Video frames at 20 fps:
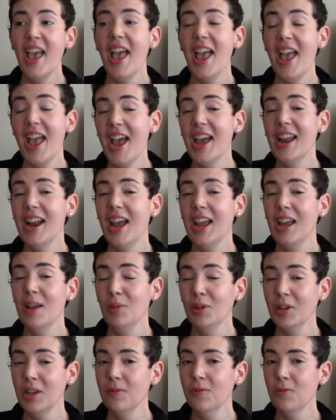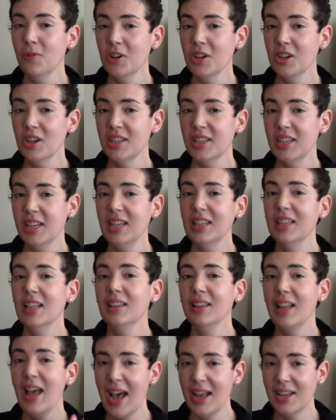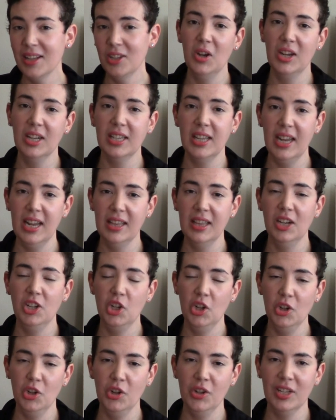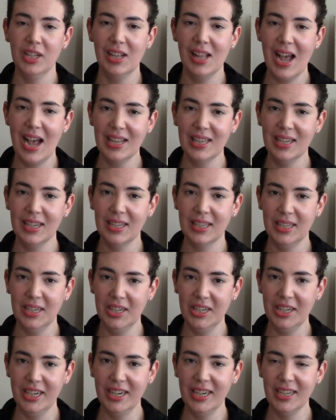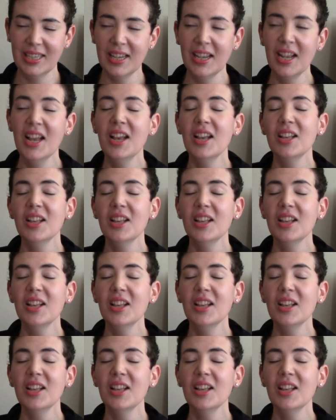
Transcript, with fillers: And I am looking forward to seeing the last books in the Children's Classics series.